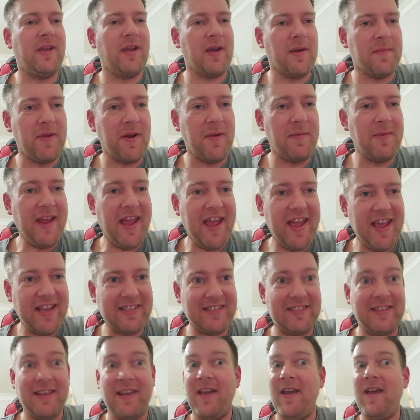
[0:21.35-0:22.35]
Coming up
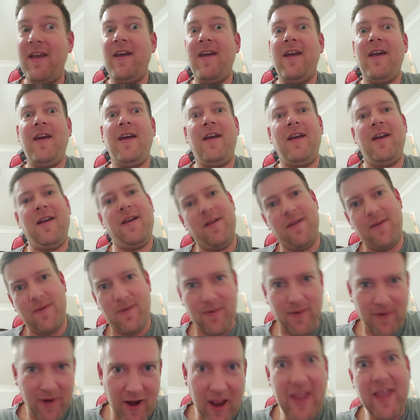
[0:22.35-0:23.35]
next,
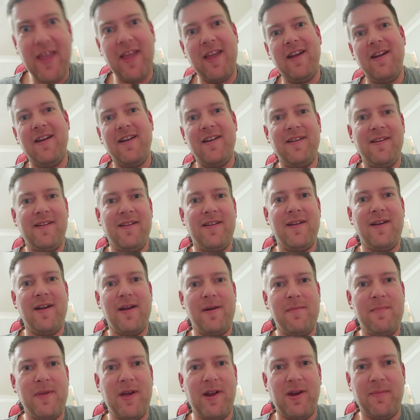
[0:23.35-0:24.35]
right here
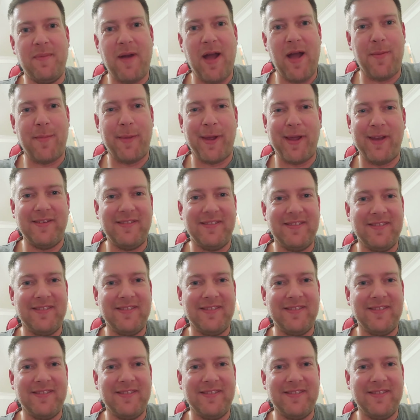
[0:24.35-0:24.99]
on Better Biomed.